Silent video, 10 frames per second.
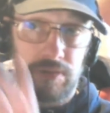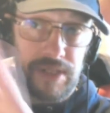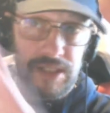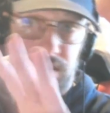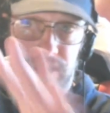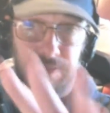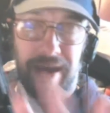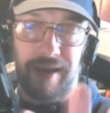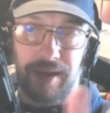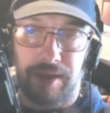the
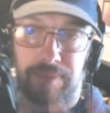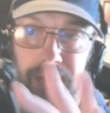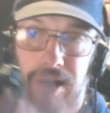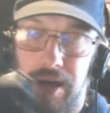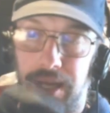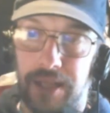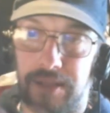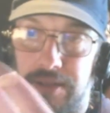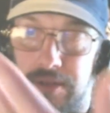6-pack behind